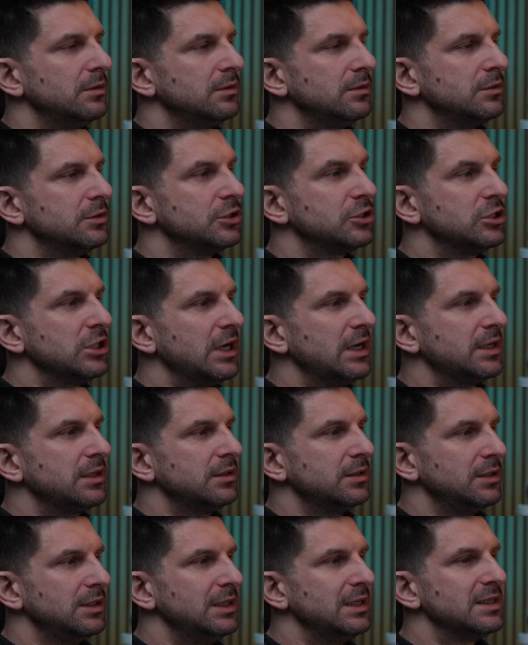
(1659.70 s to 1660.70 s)
a
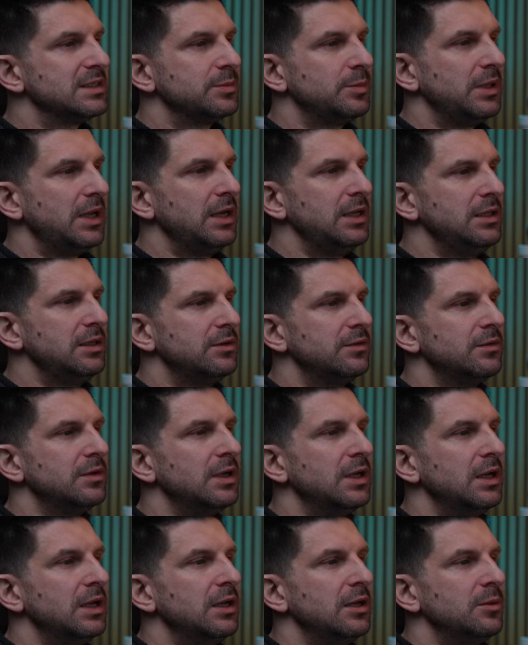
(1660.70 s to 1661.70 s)
layer for
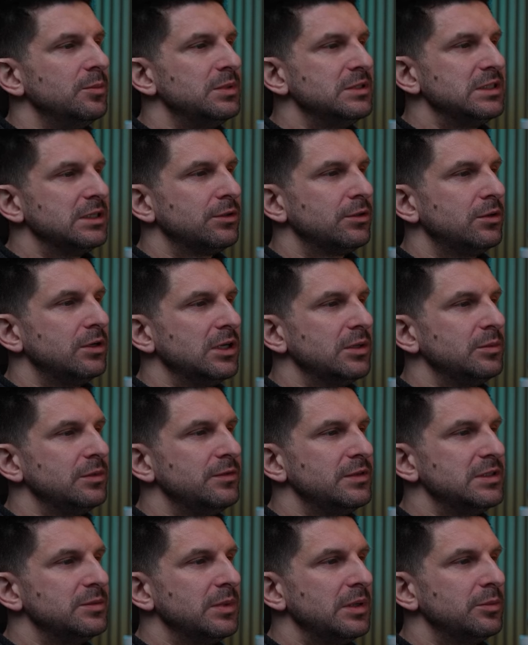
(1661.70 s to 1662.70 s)
splines, after we
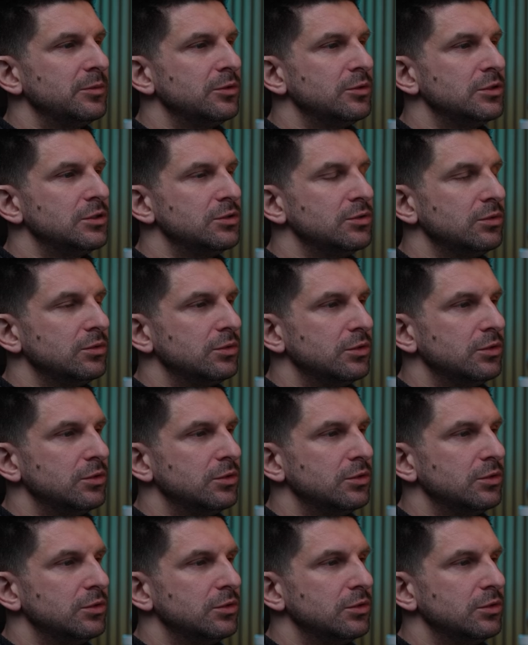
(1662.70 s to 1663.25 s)
take this point,